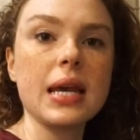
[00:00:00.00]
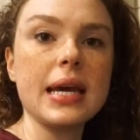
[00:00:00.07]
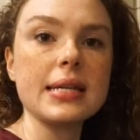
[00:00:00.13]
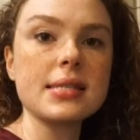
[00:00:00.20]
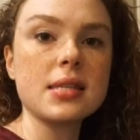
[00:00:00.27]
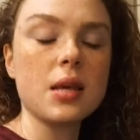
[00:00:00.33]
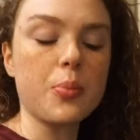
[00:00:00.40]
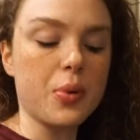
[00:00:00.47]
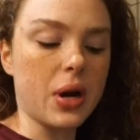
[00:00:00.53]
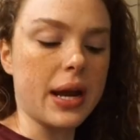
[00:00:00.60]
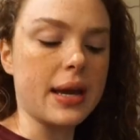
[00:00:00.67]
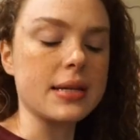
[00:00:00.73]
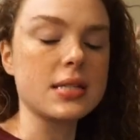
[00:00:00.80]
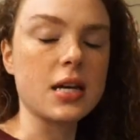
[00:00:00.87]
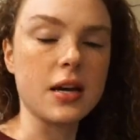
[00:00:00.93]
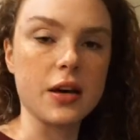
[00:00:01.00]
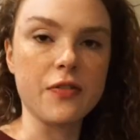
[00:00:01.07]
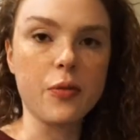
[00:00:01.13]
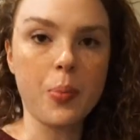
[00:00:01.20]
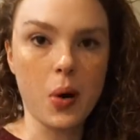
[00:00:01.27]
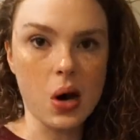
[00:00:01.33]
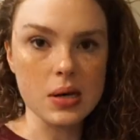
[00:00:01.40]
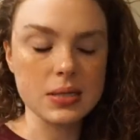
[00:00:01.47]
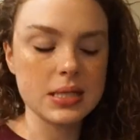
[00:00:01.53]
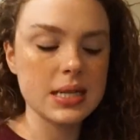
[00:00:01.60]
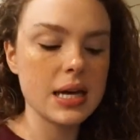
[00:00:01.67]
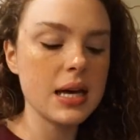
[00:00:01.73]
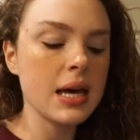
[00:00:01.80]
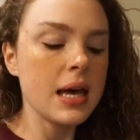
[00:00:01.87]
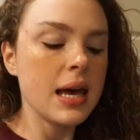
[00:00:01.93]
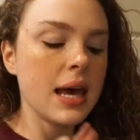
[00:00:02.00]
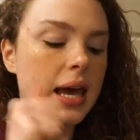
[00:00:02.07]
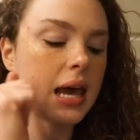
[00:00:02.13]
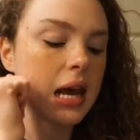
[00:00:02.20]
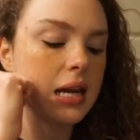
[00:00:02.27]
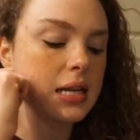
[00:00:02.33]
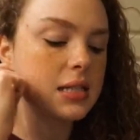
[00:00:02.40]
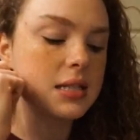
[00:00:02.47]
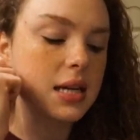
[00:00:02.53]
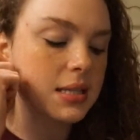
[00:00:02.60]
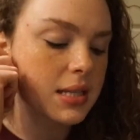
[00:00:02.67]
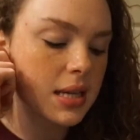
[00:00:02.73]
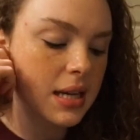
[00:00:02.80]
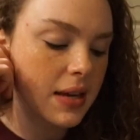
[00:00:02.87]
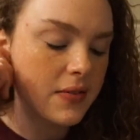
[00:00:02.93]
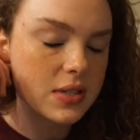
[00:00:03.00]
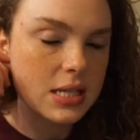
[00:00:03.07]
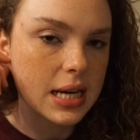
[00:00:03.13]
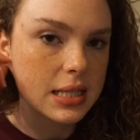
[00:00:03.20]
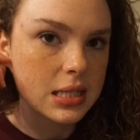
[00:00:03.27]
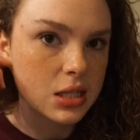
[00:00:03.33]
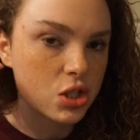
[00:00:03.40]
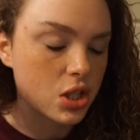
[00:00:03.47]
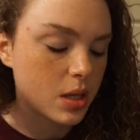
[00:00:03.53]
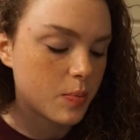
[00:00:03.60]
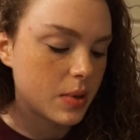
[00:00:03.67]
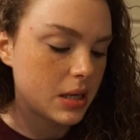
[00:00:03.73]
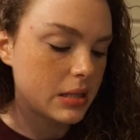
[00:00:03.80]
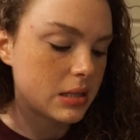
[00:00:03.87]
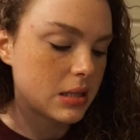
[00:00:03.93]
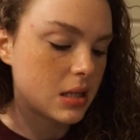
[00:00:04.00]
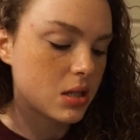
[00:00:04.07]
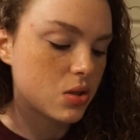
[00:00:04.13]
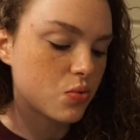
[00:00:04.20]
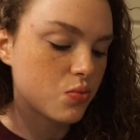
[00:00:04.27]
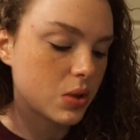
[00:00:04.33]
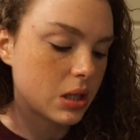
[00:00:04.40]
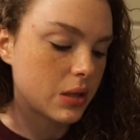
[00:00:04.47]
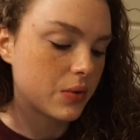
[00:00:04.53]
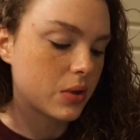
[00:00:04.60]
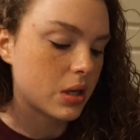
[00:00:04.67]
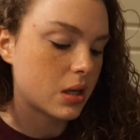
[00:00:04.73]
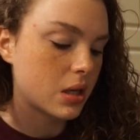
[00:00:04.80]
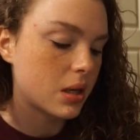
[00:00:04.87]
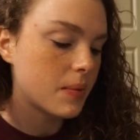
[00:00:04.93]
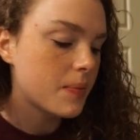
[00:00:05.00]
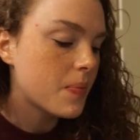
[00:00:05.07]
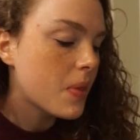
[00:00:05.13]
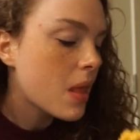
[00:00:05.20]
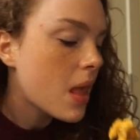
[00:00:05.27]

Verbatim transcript: is the brand of pasta, and it doesn't even taste like chickpeas, and it's really, really good.